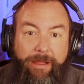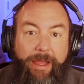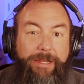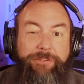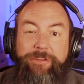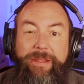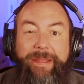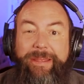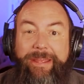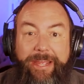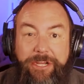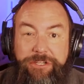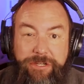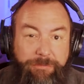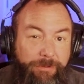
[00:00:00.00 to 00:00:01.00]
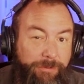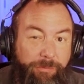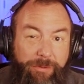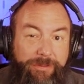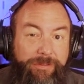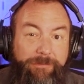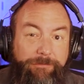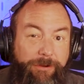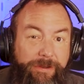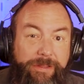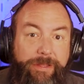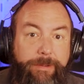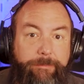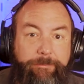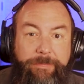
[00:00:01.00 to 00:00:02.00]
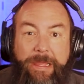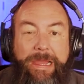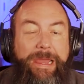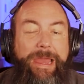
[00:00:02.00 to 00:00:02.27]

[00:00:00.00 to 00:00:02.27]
actually engaging with what's in front of them.